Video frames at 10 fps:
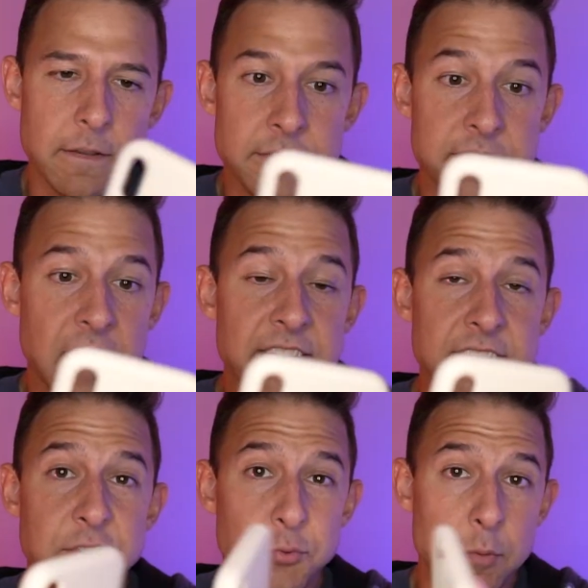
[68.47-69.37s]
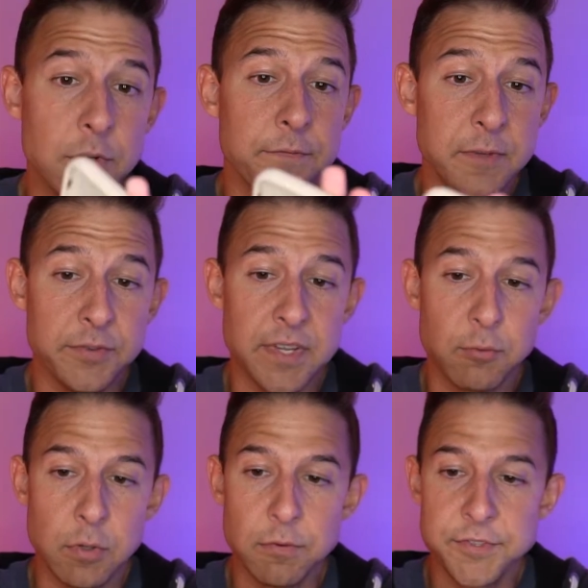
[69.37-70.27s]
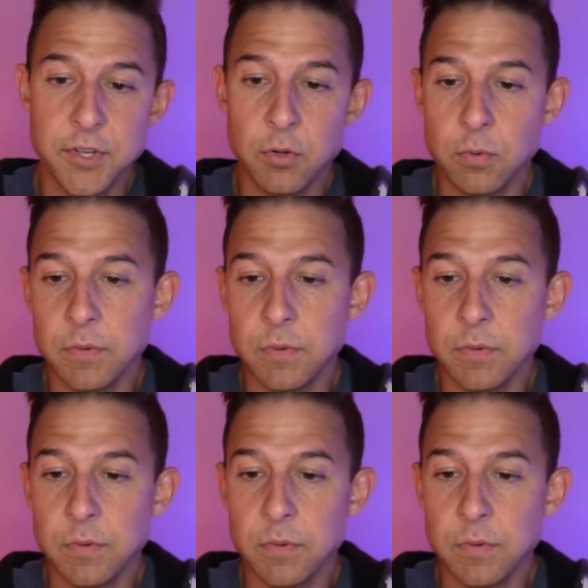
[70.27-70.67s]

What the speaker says: This case is rubber. It feels like rubber, so